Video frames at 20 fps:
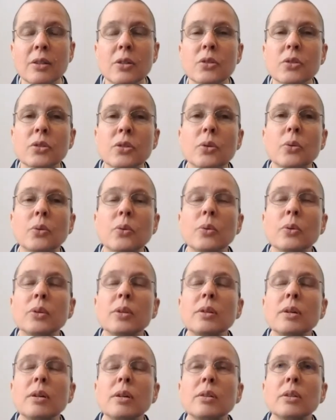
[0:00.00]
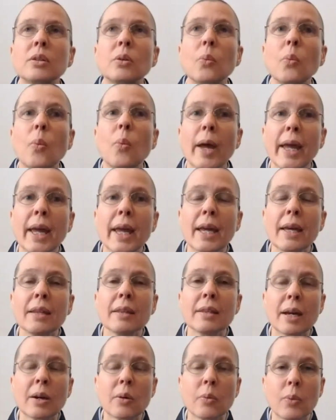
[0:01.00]
So the way
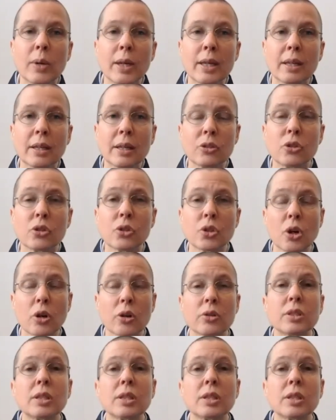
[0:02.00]
that we can start